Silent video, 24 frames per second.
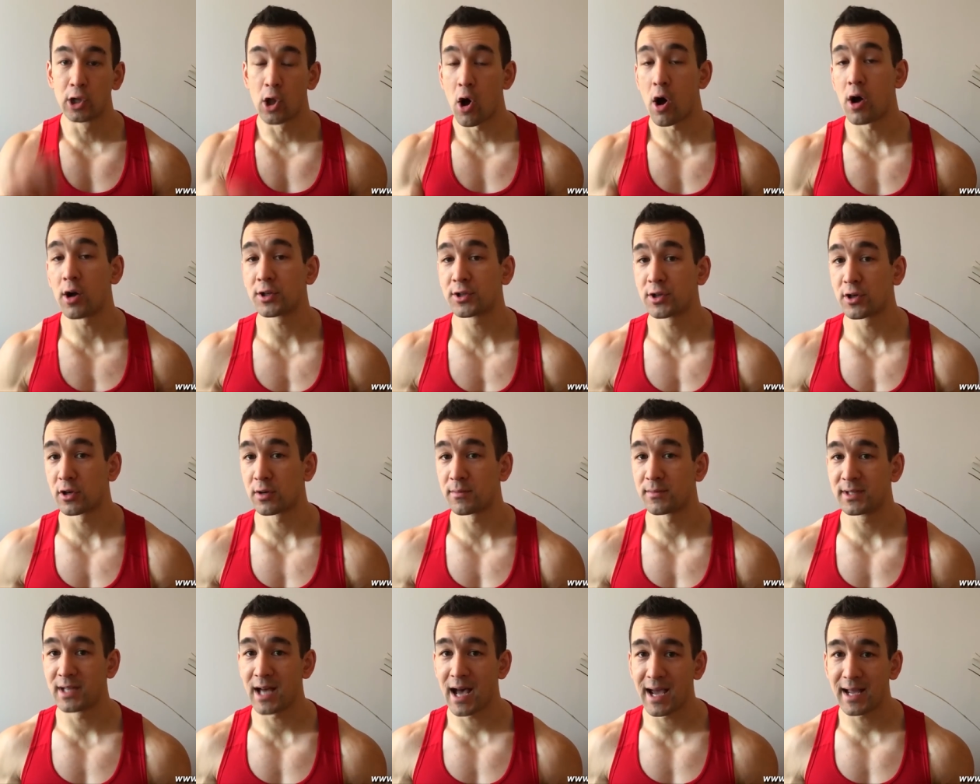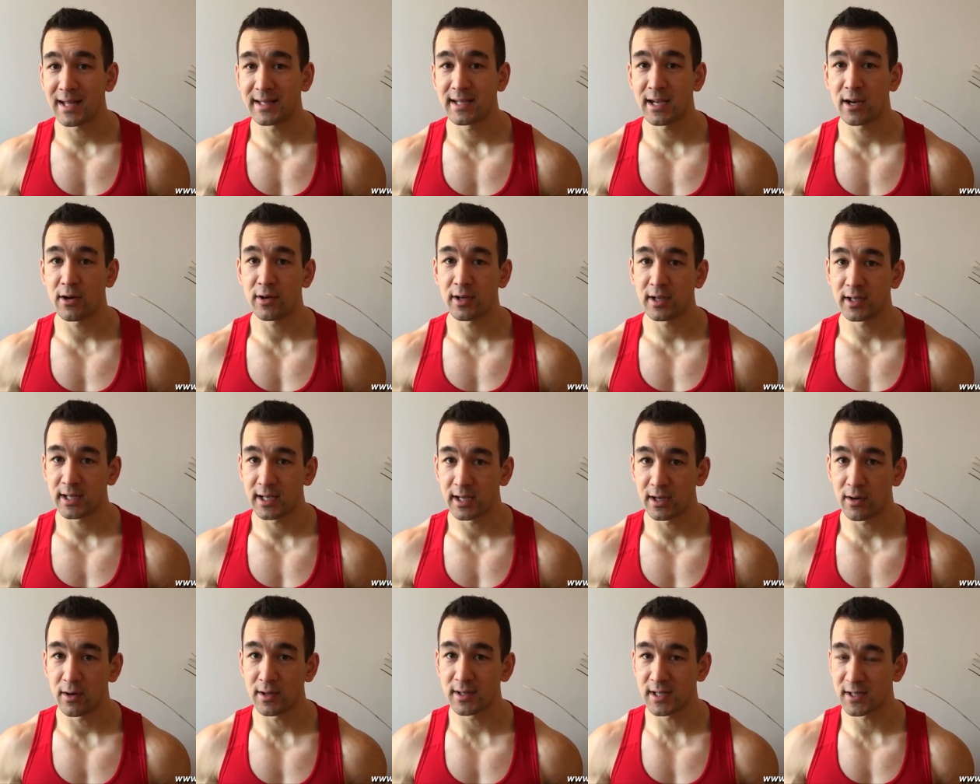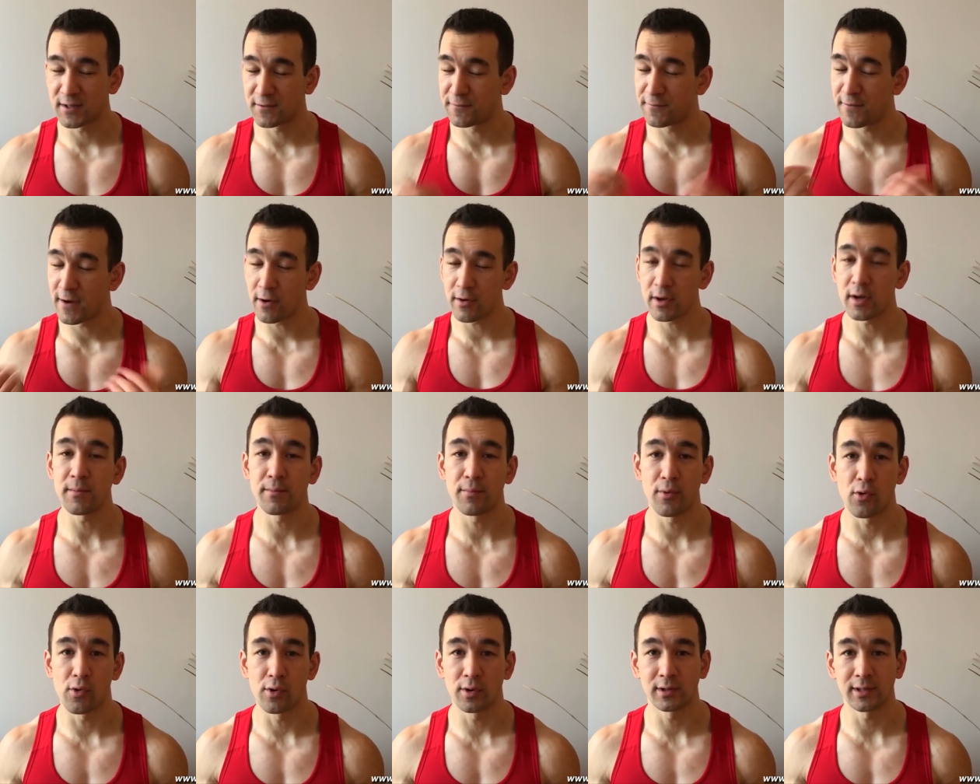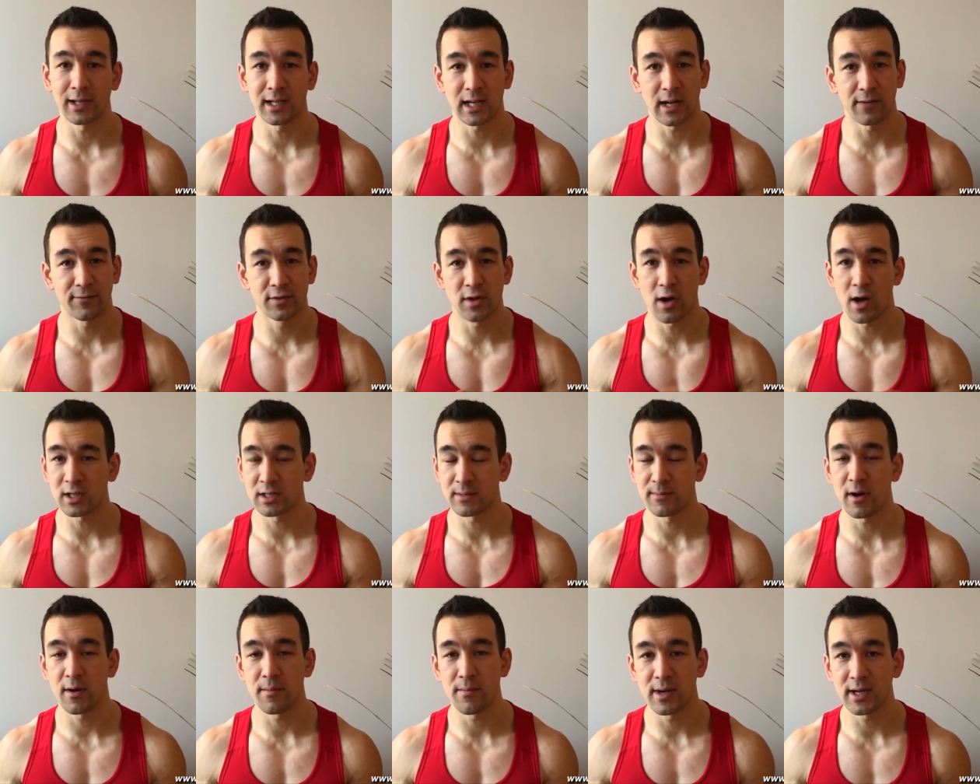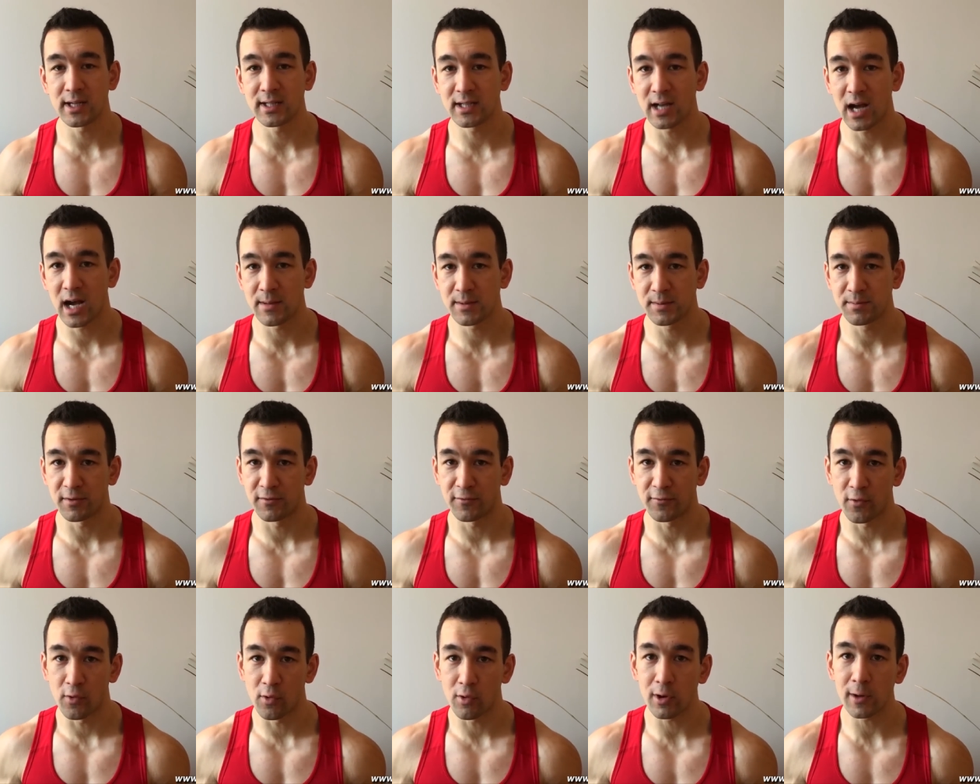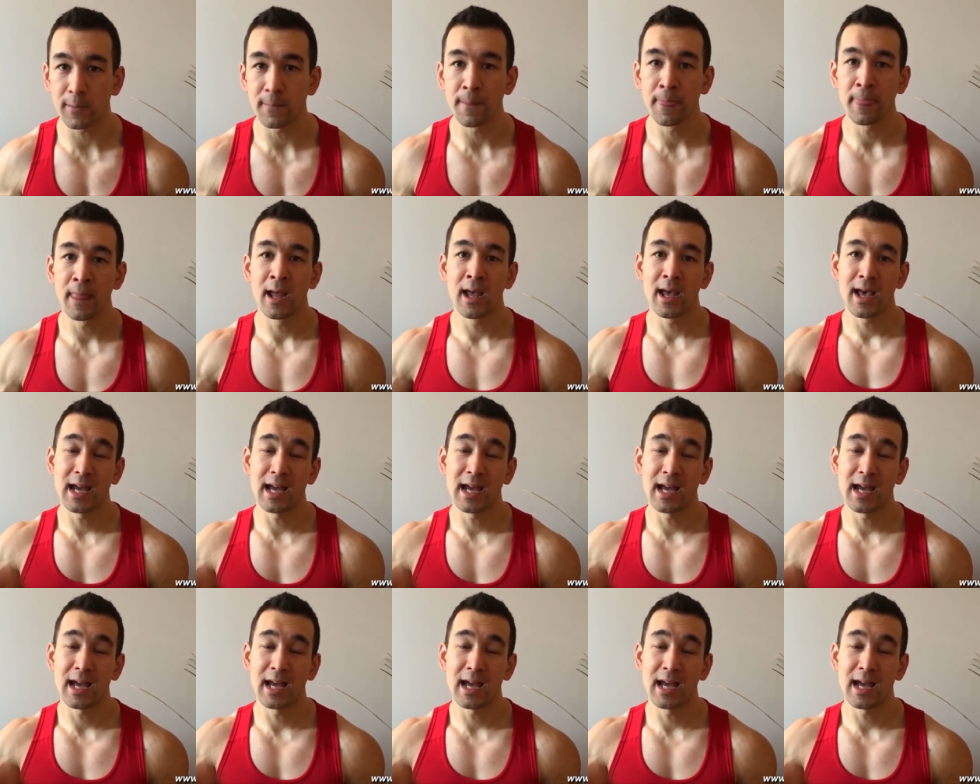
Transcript: long-term dietary adherence is very important, like I've talked about many times before.